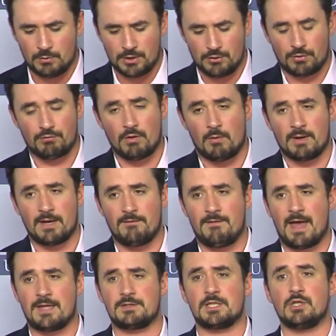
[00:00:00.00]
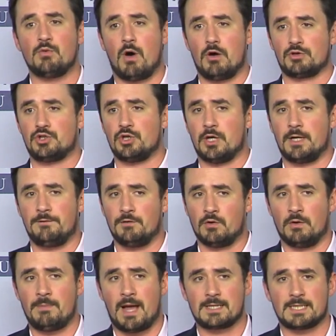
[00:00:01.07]
when you're throwing events, and you all should, if you're
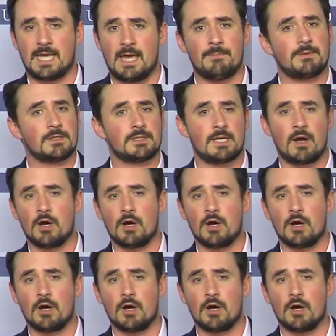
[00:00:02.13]
going back to campus,